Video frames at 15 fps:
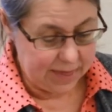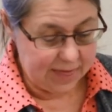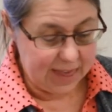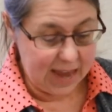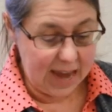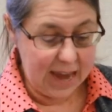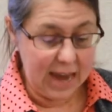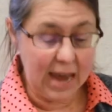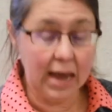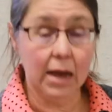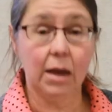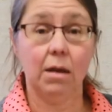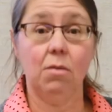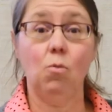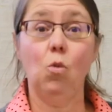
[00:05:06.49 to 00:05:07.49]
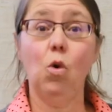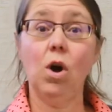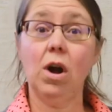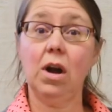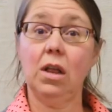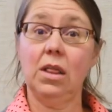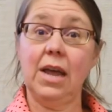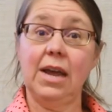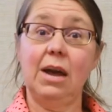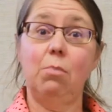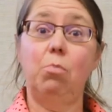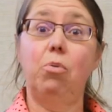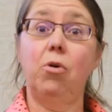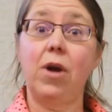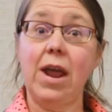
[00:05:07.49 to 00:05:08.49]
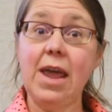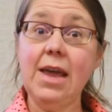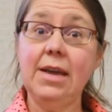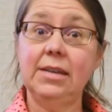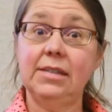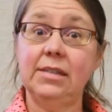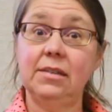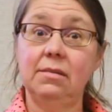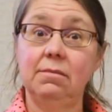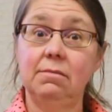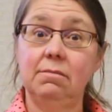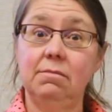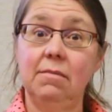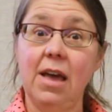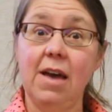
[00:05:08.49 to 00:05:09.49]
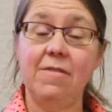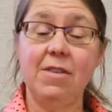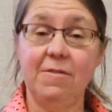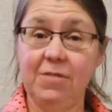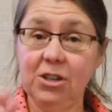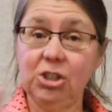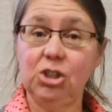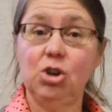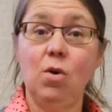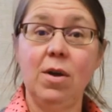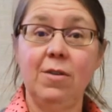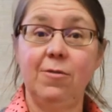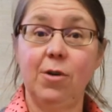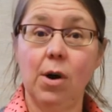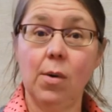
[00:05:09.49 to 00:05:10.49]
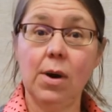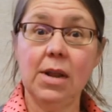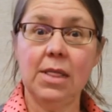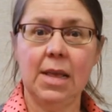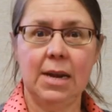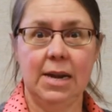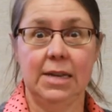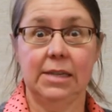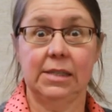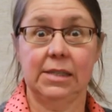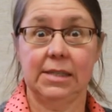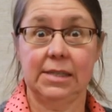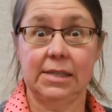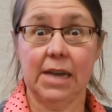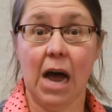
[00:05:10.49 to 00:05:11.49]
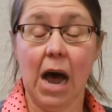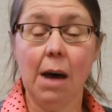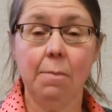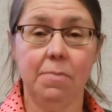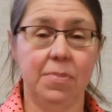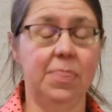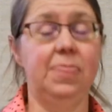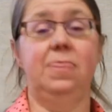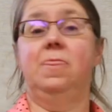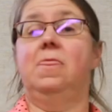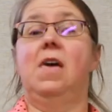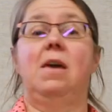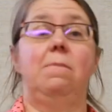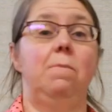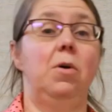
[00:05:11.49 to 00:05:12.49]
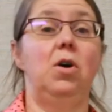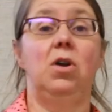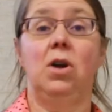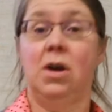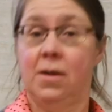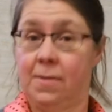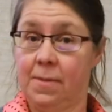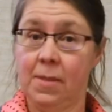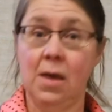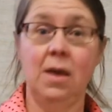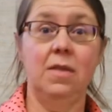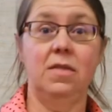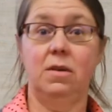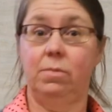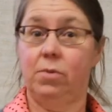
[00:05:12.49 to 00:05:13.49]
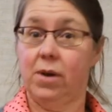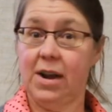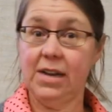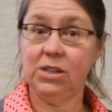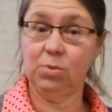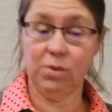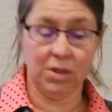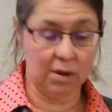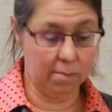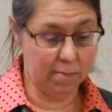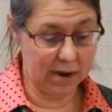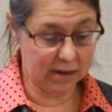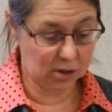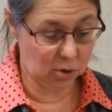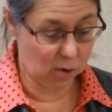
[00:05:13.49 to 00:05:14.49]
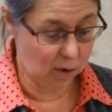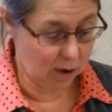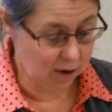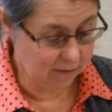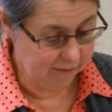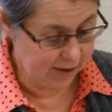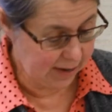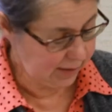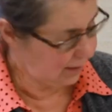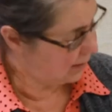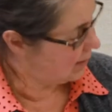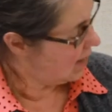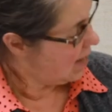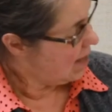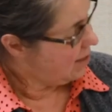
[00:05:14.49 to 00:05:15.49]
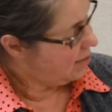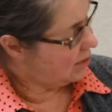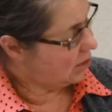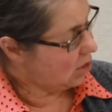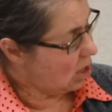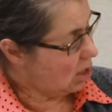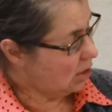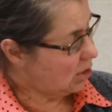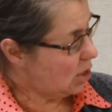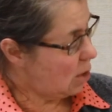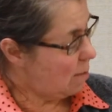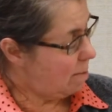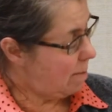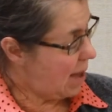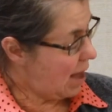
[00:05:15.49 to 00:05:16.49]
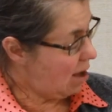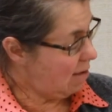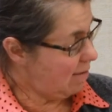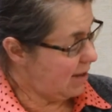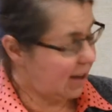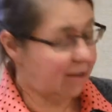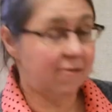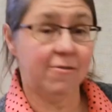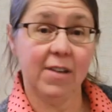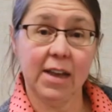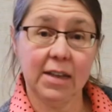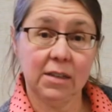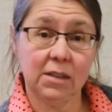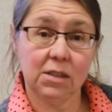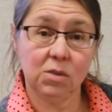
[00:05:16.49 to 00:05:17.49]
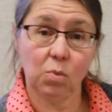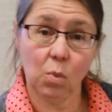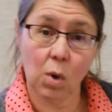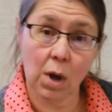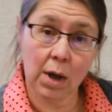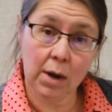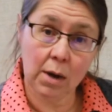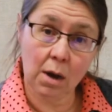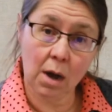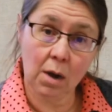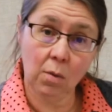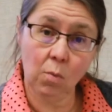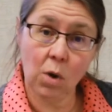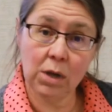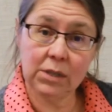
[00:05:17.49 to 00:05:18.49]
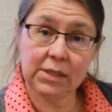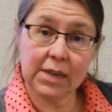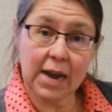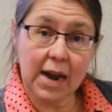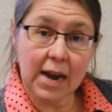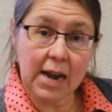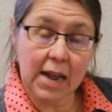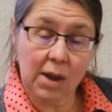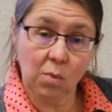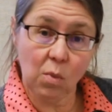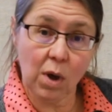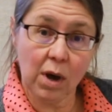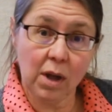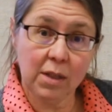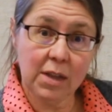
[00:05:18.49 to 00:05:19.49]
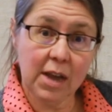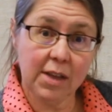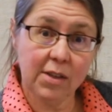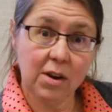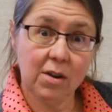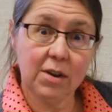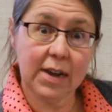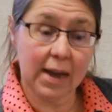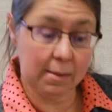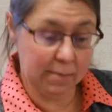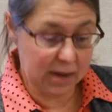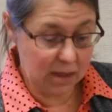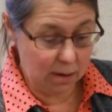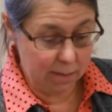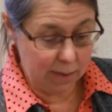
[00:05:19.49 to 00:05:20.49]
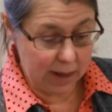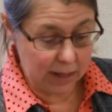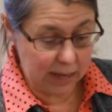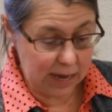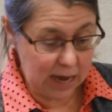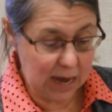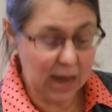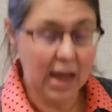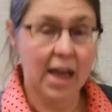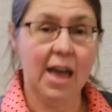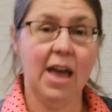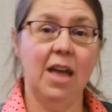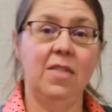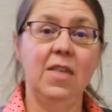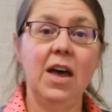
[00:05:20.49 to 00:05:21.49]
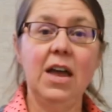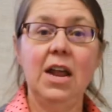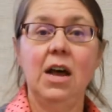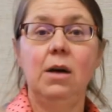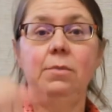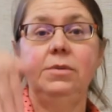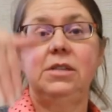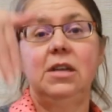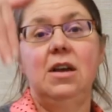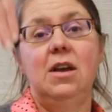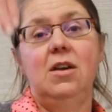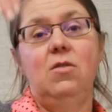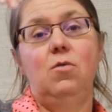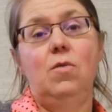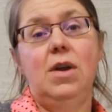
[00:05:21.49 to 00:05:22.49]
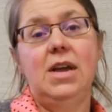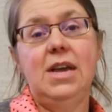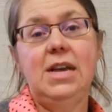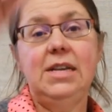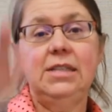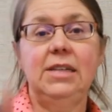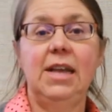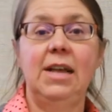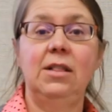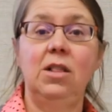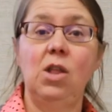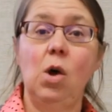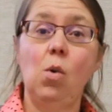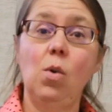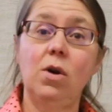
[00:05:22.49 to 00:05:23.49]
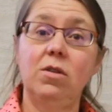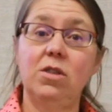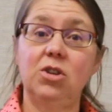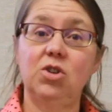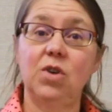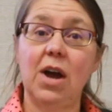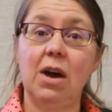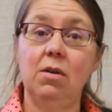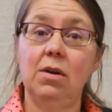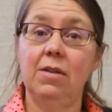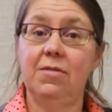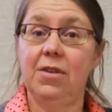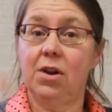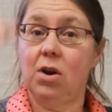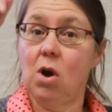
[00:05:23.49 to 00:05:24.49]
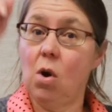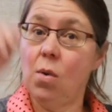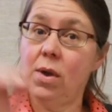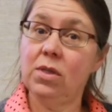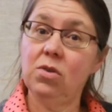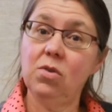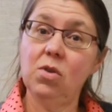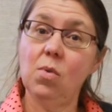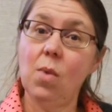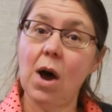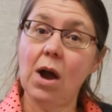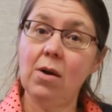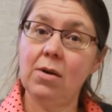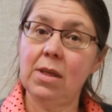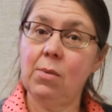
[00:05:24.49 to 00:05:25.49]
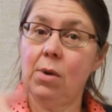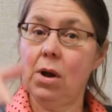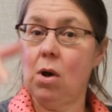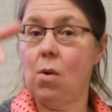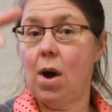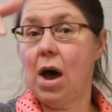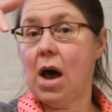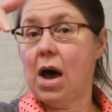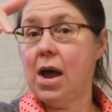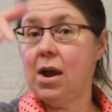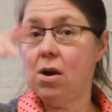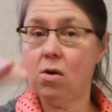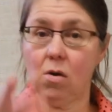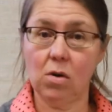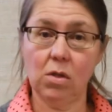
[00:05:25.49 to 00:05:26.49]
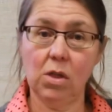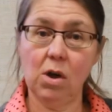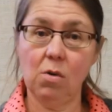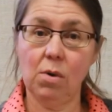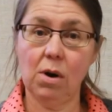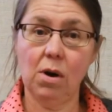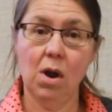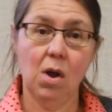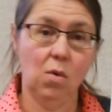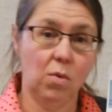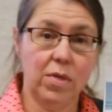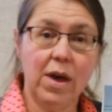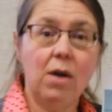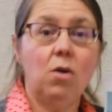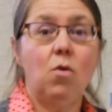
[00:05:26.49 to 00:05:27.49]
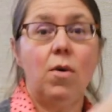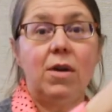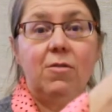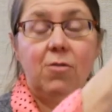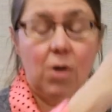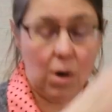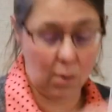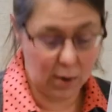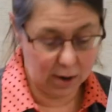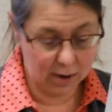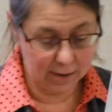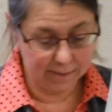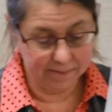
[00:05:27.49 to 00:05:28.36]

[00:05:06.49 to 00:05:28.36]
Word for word: They work like a brakes. If the fish is going forward and they need to stop, they put on the brakes with their pectoral fins. There's also pelvic fins, one on one side and one on the other, down by their belly, and that helps raise and lower the trout if they're going through the water and they want to go higher or lower without going forward.